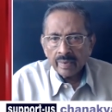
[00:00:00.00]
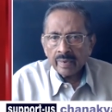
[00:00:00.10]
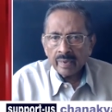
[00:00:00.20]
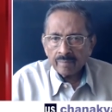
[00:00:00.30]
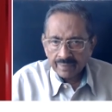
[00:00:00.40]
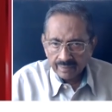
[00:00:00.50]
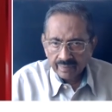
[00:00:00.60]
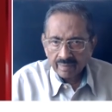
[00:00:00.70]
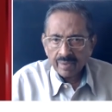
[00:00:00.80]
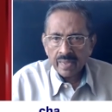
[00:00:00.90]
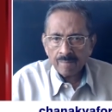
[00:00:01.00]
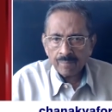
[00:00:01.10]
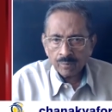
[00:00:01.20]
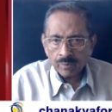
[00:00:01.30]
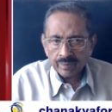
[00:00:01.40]
Emptiest
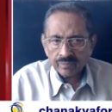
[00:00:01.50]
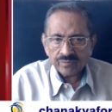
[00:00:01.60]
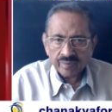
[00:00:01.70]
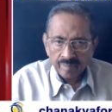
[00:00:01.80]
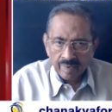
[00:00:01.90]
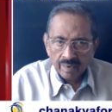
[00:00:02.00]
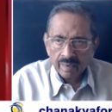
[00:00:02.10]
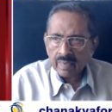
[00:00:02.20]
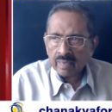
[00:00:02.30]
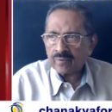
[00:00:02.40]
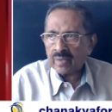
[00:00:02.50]
airport. Similarly, we